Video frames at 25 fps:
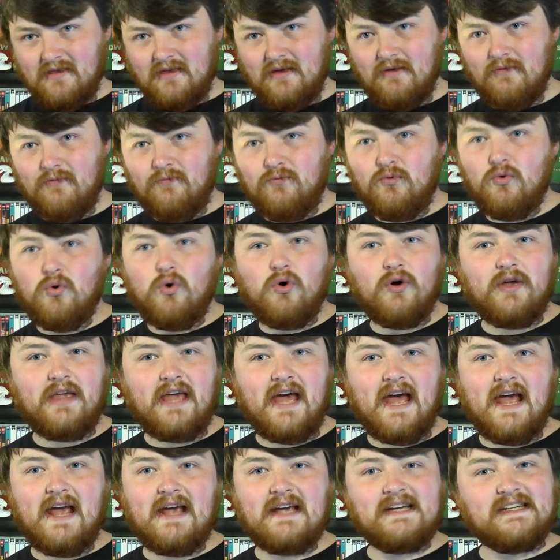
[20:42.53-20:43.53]
the
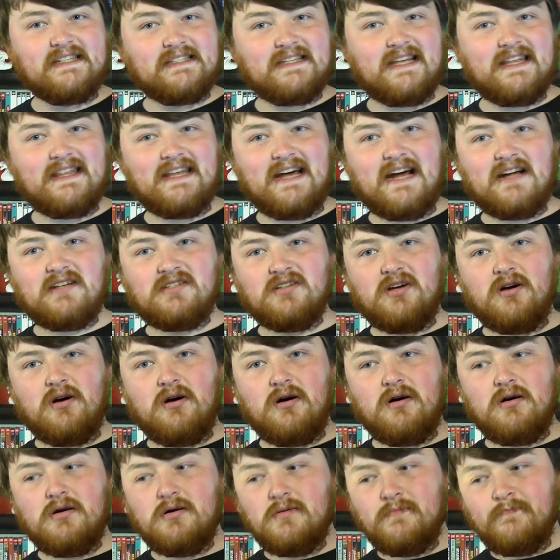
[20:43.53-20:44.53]
4Ks that
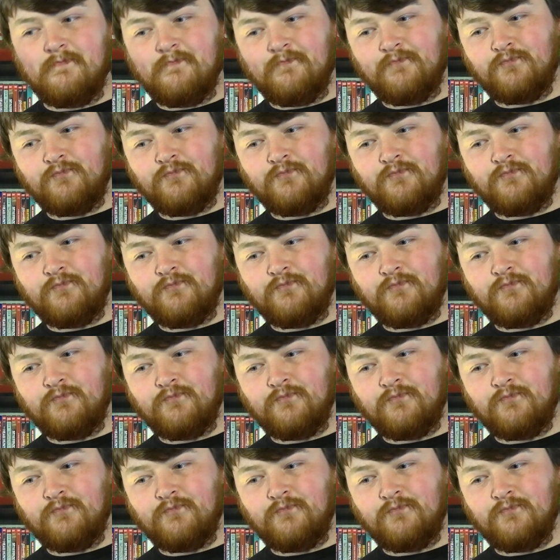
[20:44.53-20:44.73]
are